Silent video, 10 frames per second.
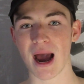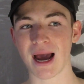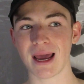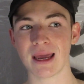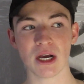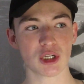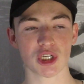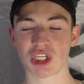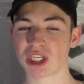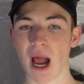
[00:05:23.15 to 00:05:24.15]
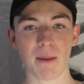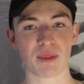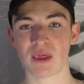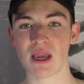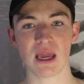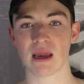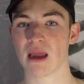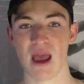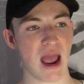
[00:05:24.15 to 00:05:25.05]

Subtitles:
I just stopped thinking